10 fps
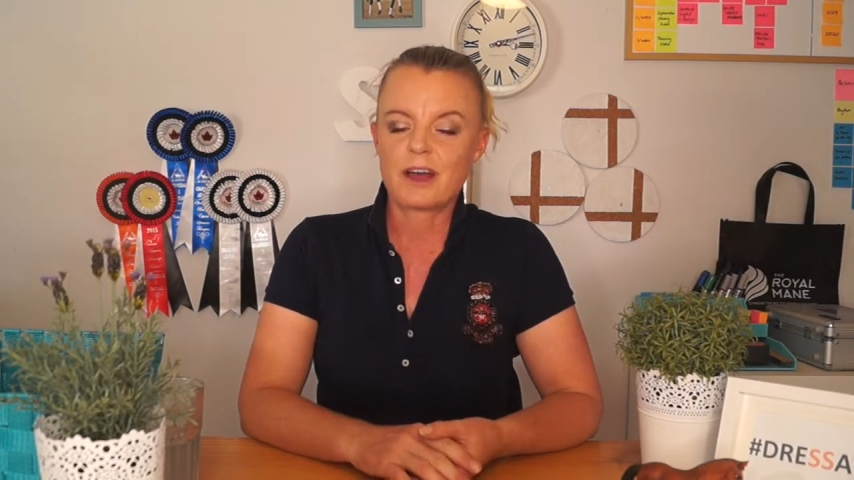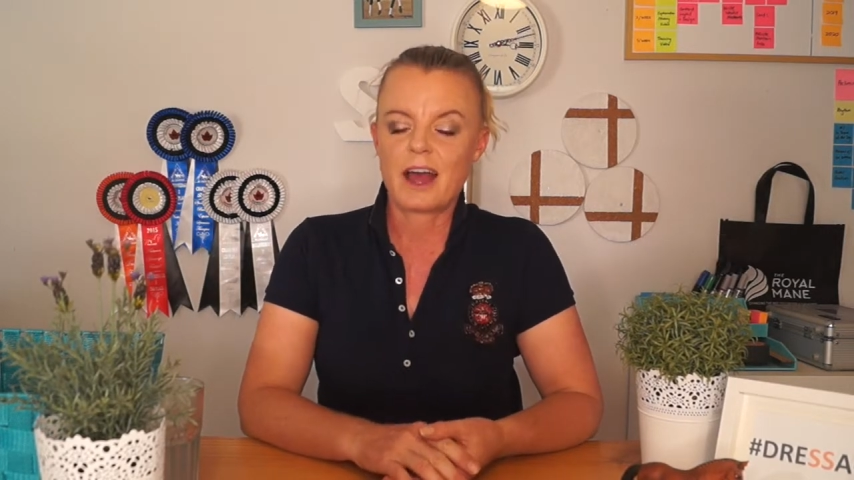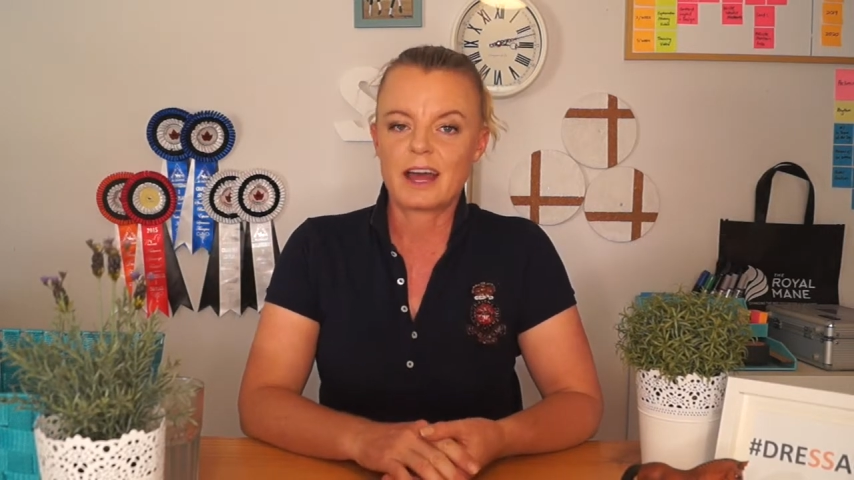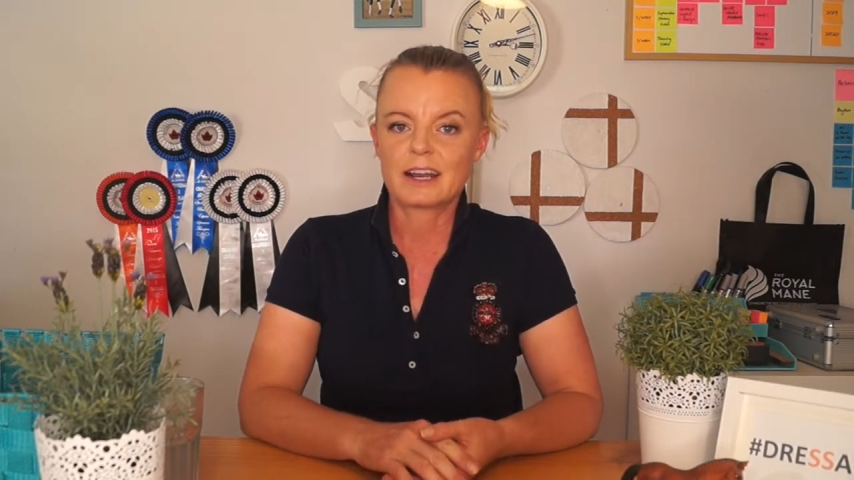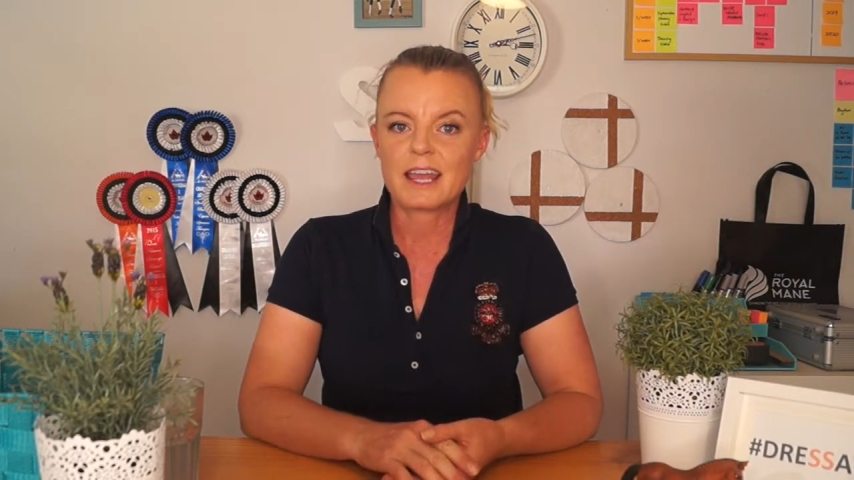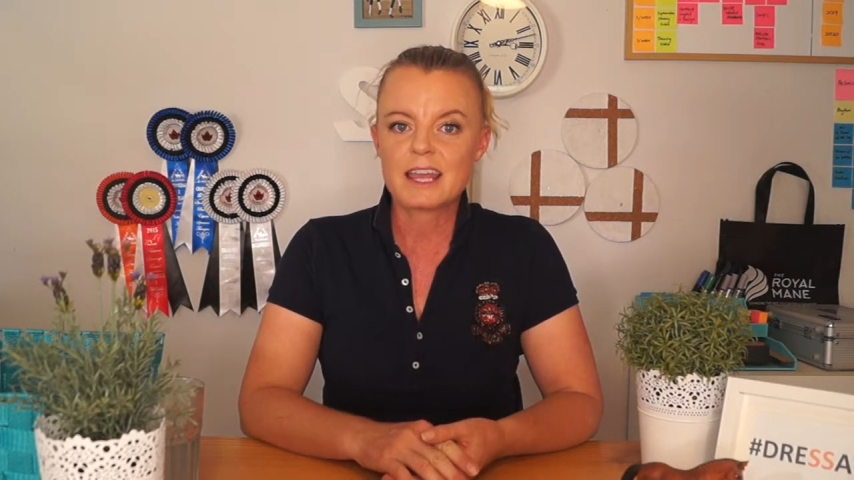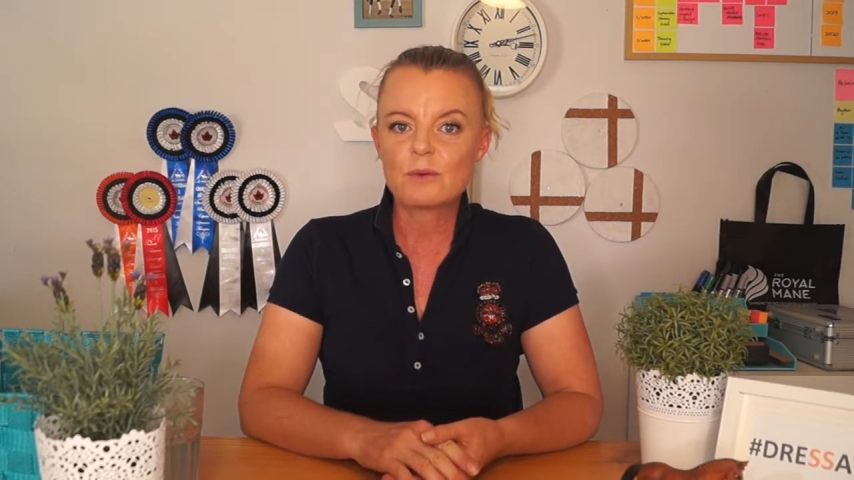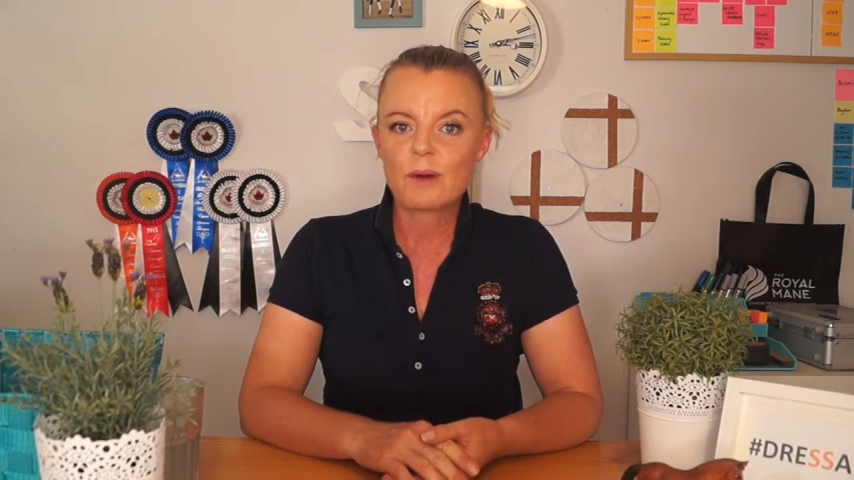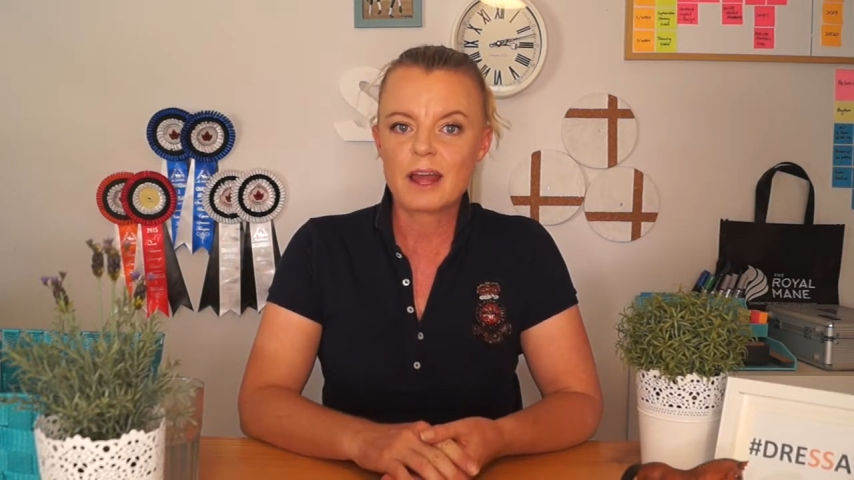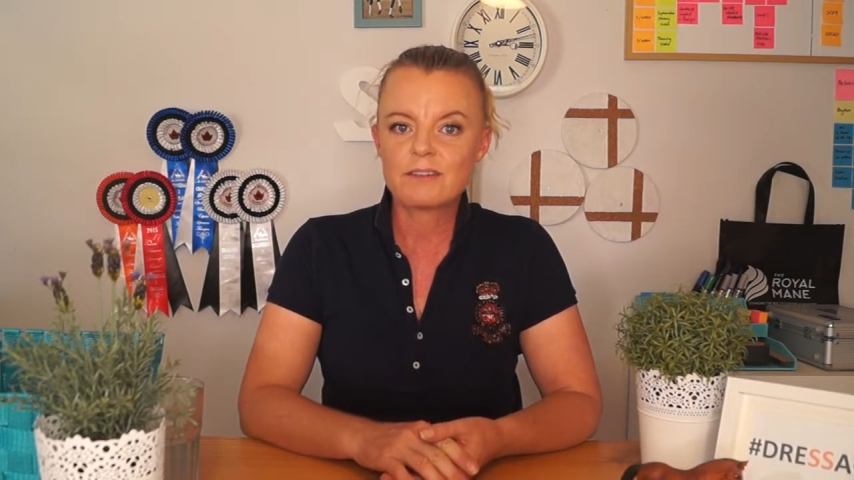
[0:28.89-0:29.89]
had a heat
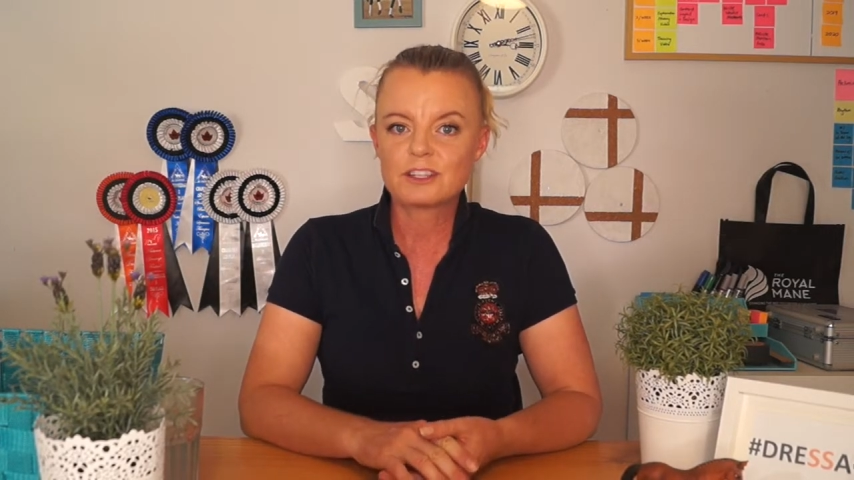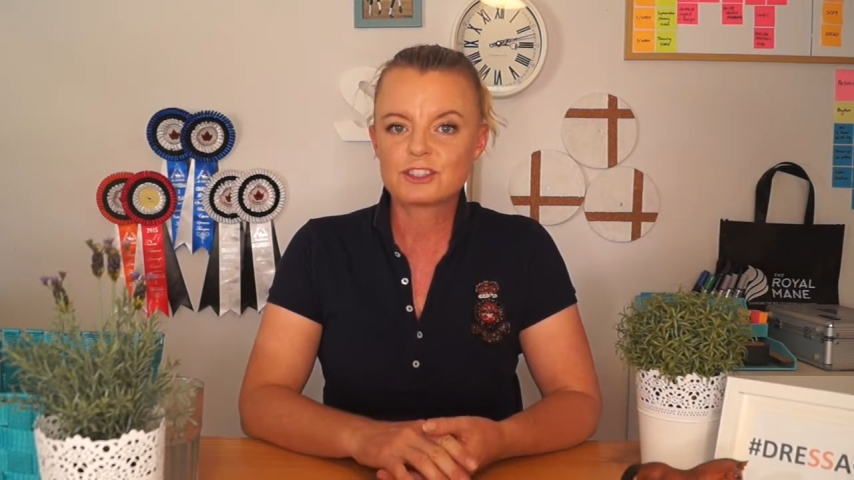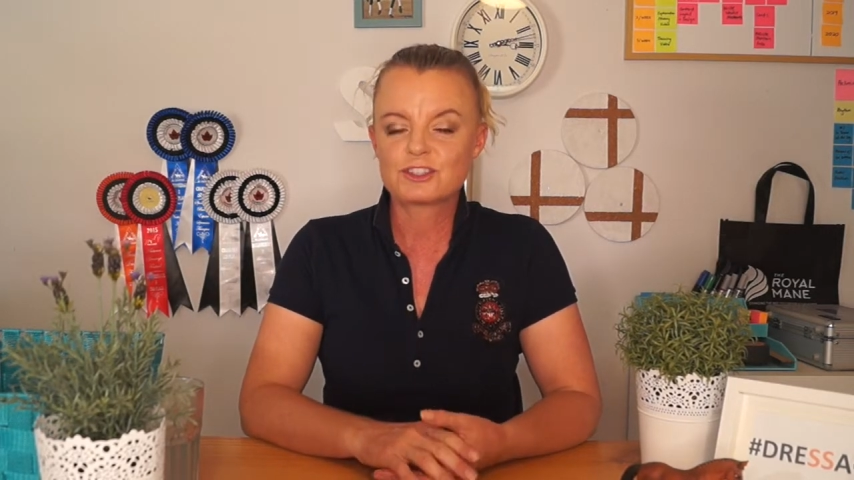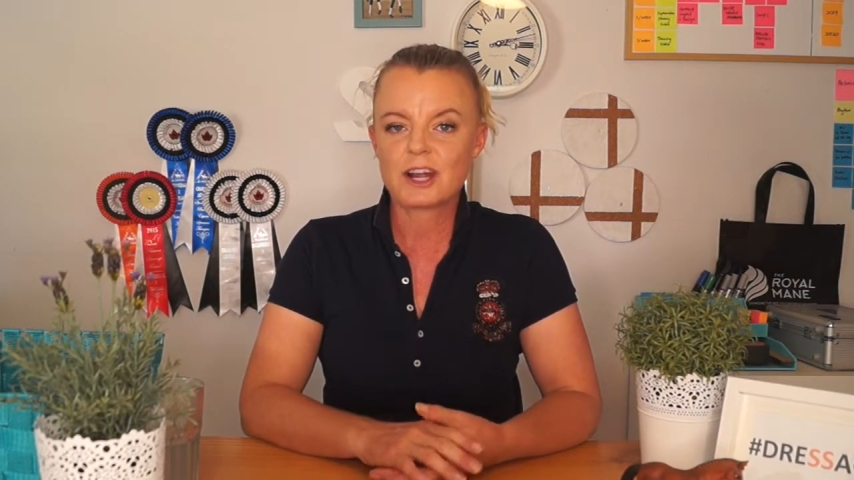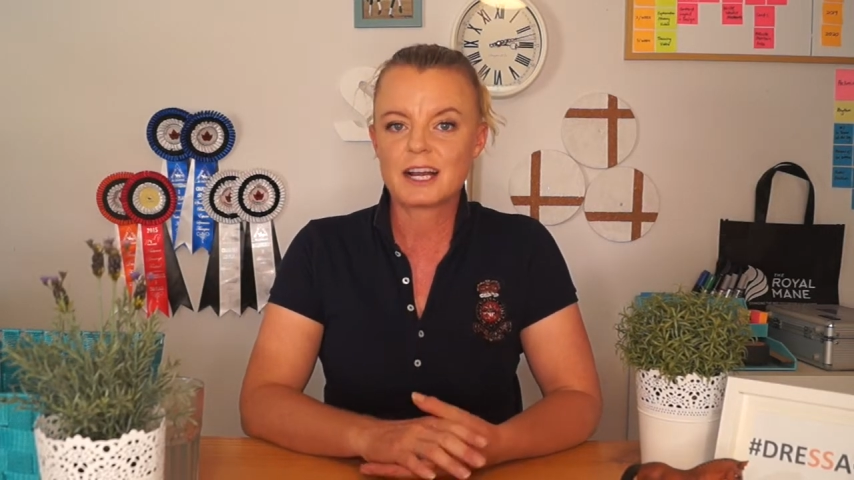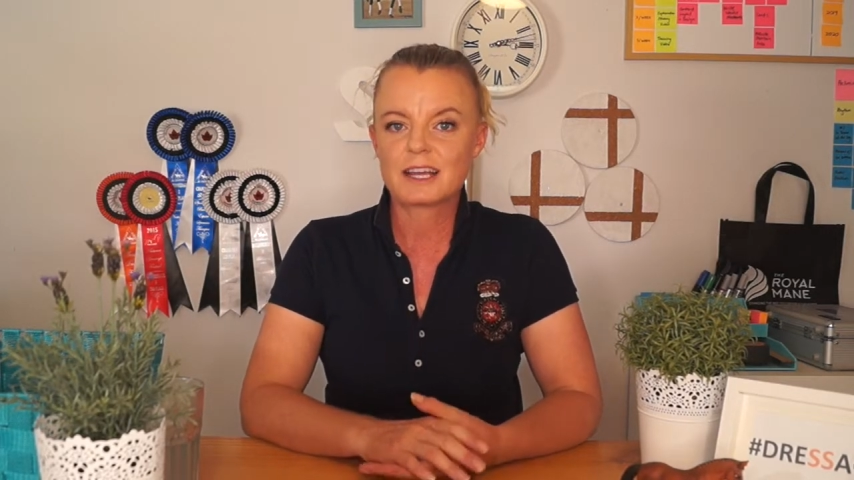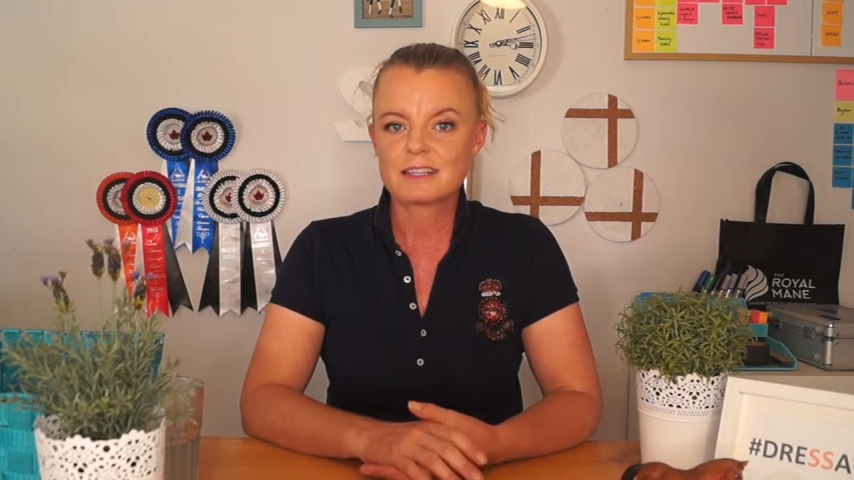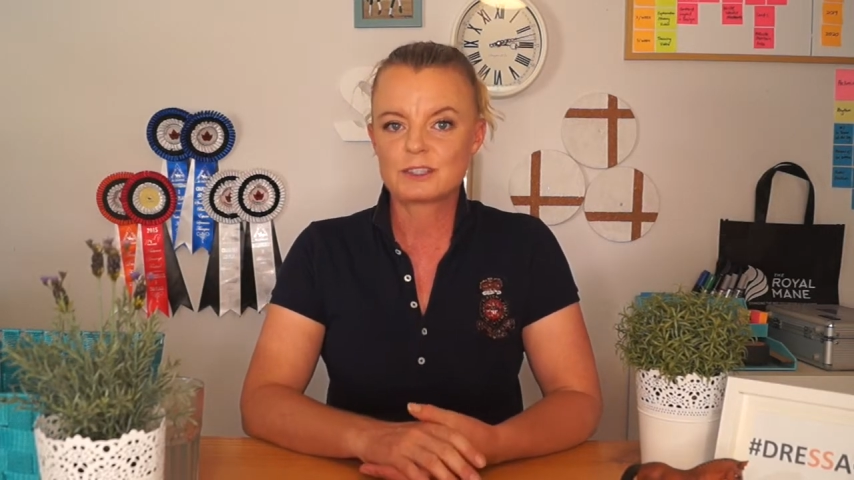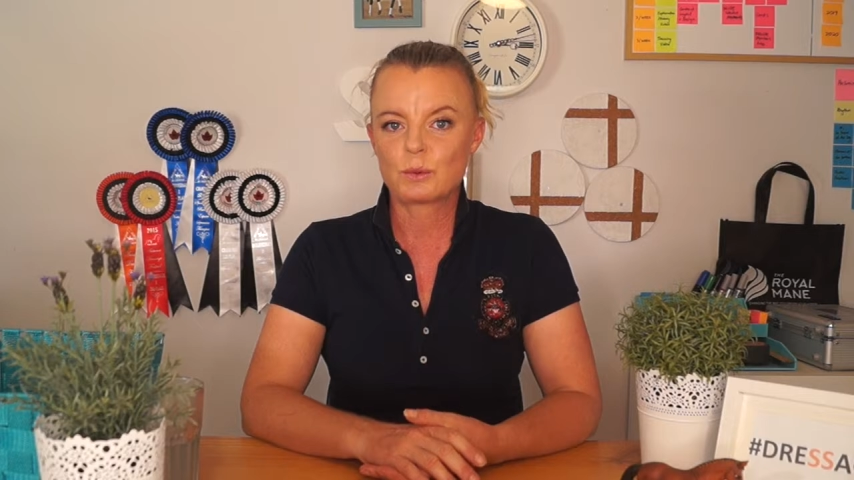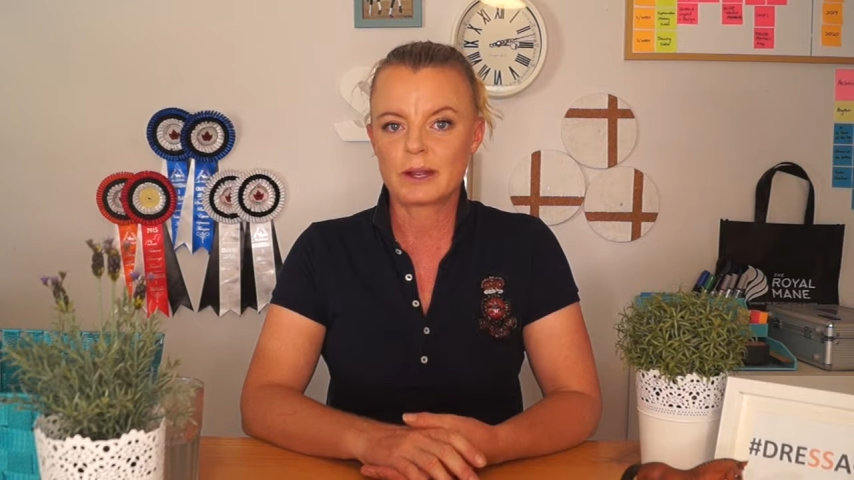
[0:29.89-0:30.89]
wave in Australia
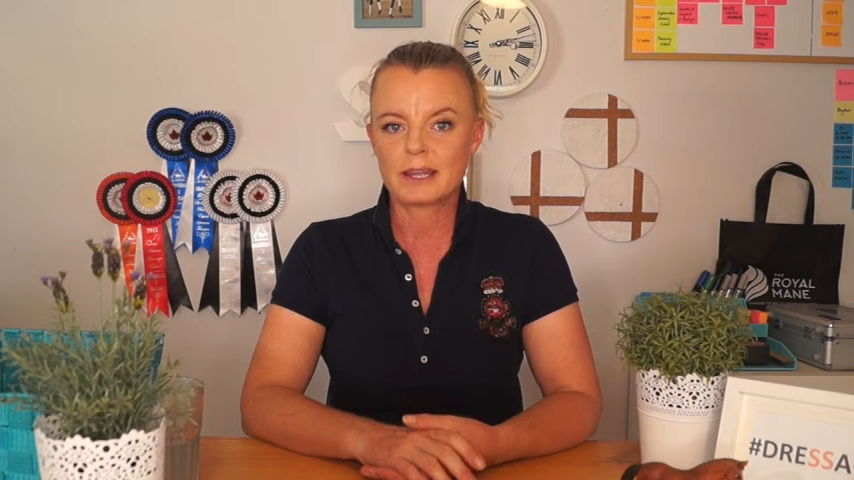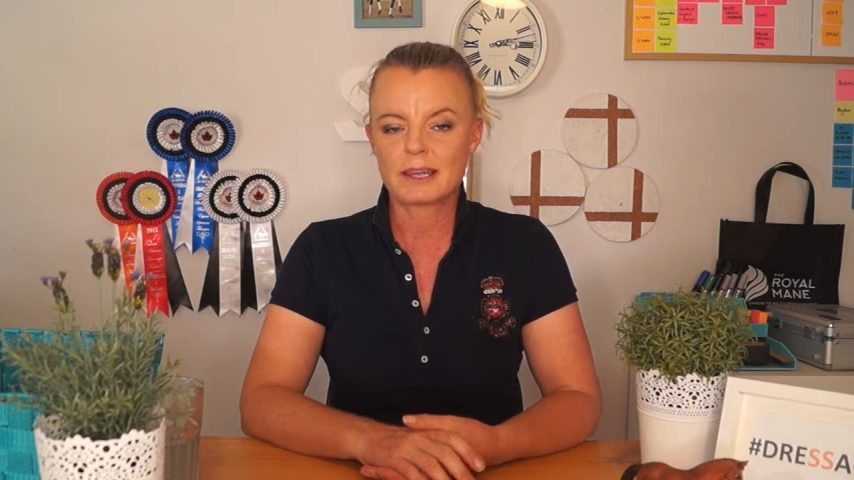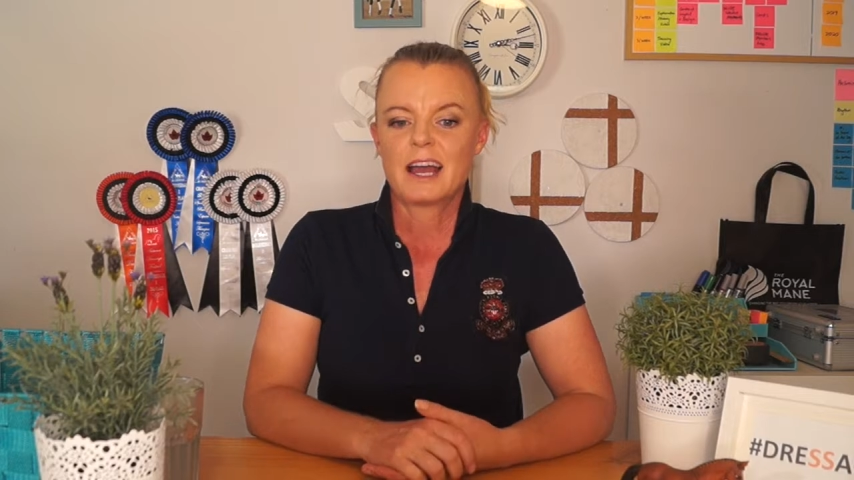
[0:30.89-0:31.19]
this week,